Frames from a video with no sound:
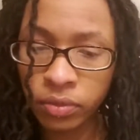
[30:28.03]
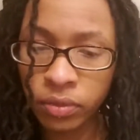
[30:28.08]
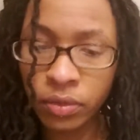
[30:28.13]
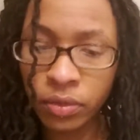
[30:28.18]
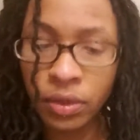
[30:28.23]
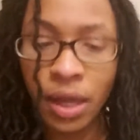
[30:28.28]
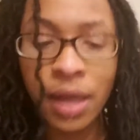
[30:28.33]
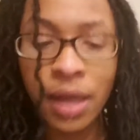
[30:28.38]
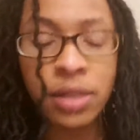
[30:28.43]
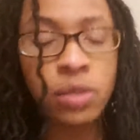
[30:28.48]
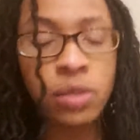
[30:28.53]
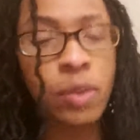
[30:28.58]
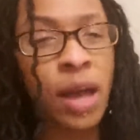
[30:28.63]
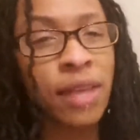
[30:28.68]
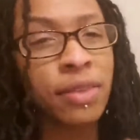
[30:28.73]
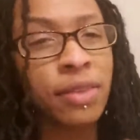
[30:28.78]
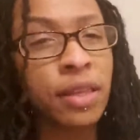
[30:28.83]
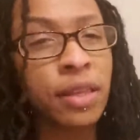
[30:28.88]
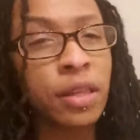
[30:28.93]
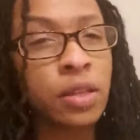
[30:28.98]
that's
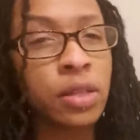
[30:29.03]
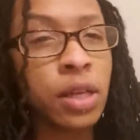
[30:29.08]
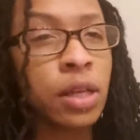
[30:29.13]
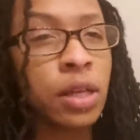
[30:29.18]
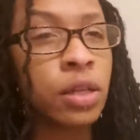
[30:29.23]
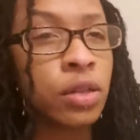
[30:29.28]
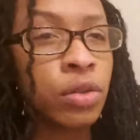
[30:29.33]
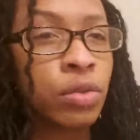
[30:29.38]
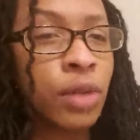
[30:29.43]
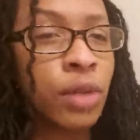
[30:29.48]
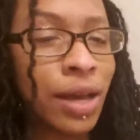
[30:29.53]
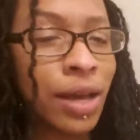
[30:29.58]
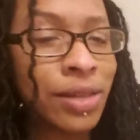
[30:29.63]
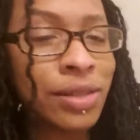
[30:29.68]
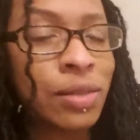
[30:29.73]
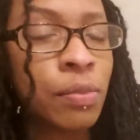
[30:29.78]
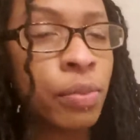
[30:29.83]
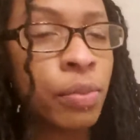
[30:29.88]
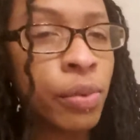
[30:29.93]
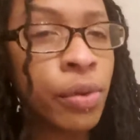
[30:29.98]
why I think they're telling you that
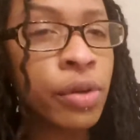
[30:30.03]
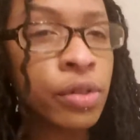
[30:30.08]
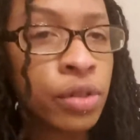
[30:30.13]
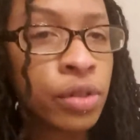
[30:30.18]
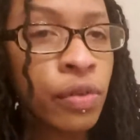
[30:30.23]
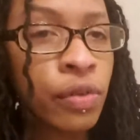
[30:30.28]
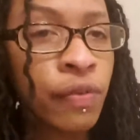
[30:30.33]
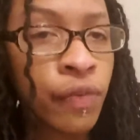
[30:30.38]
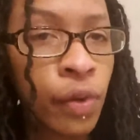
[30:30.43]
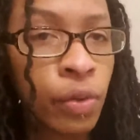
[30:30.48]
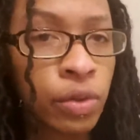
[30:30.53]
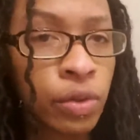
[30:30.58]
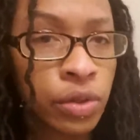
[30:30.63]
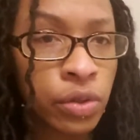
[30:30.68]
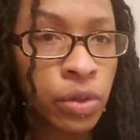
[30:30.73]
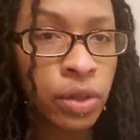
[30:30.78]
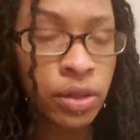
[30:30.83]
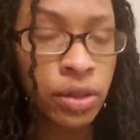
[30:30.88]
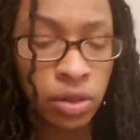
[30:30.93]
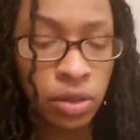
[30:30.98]
it's important to
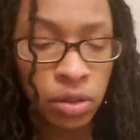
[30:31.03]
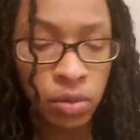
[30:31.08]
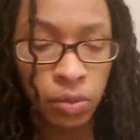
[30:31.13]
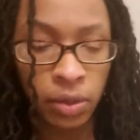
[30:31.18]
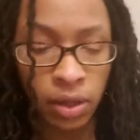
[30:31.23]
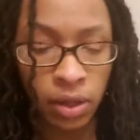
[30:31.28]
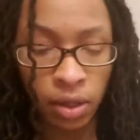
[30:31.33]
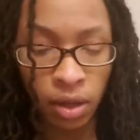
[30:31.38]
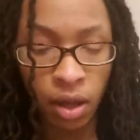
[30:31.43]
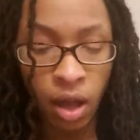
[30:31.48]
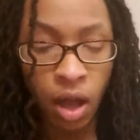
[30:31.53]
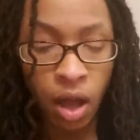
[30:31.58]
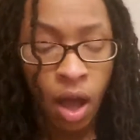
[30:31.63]
focus on it this week.